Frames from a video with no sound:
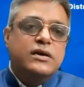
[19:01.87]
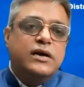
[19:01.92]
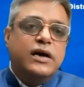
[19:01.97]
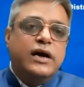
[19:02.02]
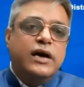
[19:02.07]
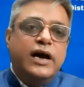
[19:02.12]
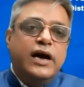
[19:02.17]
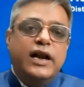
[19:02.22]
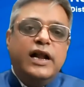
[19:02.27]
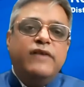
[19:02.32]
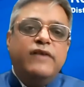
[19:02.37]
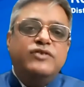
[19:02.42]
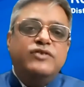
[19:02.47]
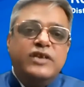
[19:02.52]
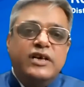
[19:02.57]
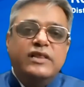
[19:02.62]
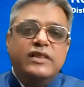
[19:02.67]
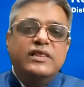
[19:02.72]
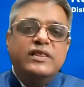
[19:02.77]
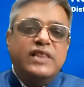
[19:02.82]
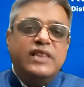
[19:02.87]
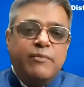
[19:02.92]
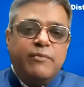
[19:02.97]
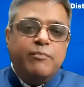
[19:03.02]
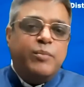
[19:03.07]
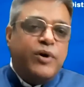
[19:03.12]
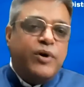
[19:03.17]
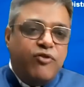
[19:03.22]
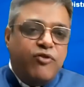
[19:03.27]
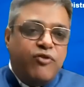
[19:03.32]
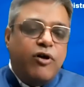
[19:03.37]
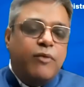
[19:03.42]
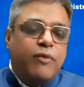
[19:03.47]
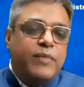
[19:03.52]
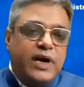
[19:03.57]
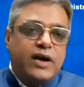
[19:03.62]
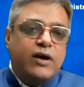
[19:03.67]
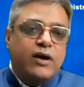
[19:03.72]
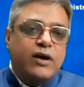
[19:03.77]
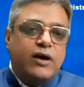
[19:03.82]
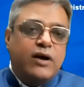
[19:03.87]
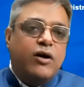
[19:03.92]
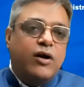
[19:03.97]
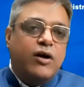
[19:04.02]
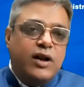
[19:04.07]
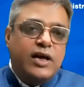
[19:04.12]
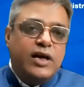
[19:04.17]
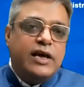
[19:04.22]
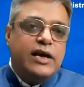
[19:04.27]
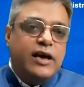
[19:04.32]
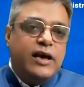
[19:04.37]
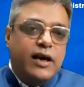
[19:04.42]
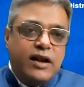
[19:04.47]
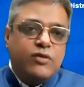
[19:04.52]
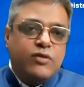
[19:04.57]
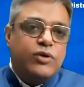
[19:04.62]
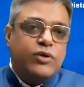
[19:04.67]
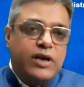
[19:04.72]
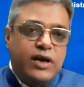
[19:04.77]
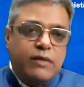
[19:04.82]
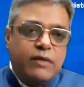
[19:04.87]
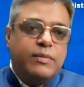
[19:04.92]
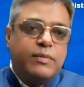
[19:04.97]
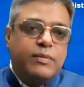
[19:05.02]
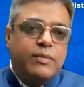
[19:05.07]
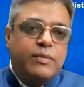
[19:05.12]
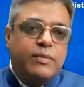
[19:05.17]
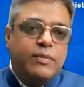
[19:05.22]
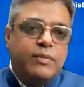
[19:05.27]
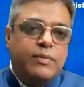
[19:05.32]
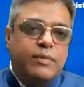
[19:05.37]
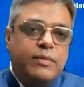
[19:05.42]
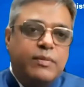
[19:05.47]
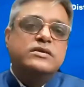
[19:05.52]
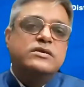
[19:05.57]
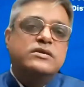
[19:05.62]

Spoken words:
and I've seen them performing on a year-to-year basis.